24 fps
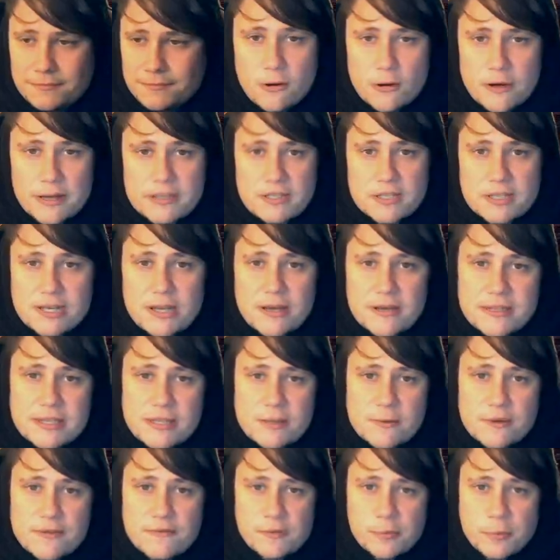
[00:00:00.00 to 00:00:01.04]
Alright, so now I
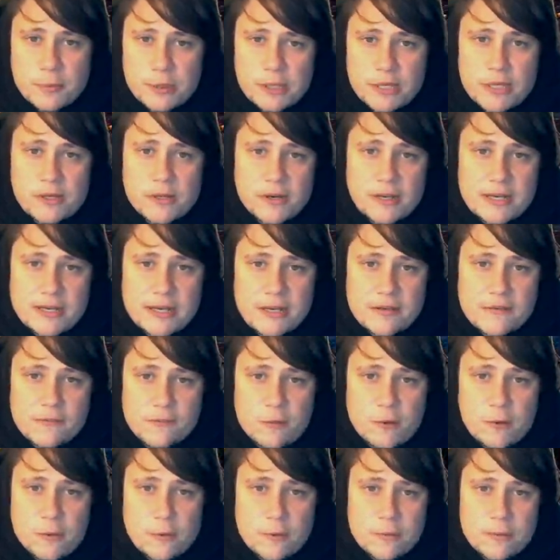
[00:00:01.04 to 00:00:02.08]
think we have a pretty good idea of
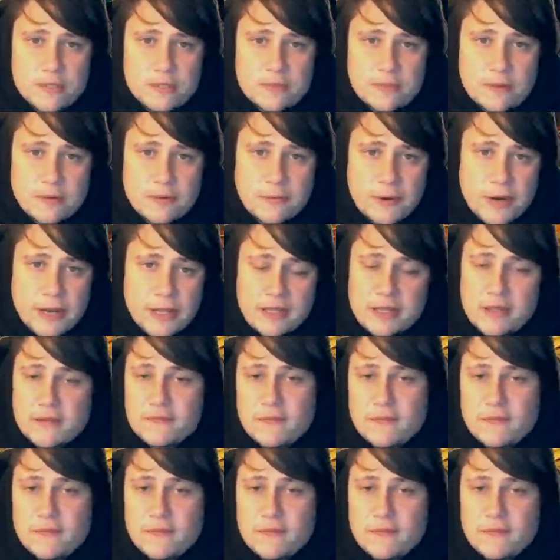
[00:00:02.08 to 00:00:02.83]
what we want to be running.